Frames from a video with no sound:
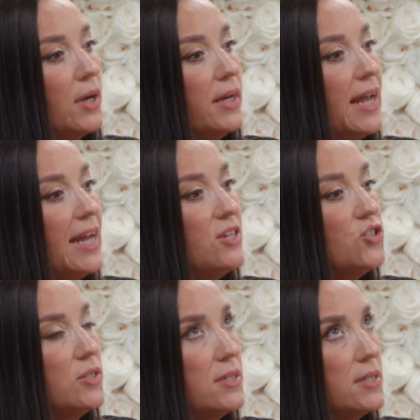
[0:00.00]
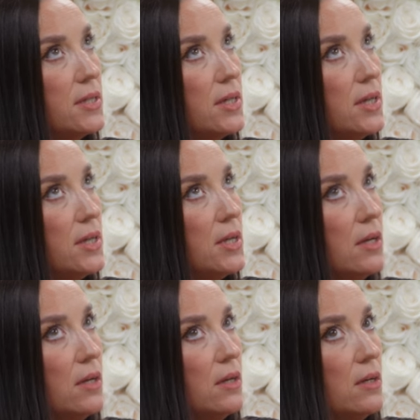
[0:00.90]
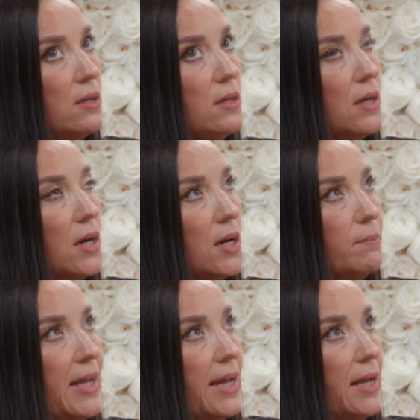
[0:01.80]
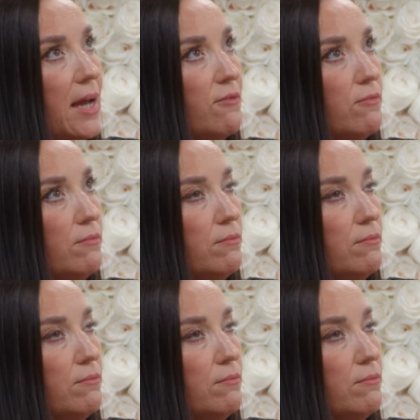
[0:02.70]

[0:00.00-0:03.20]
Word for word: an agency. Um, they have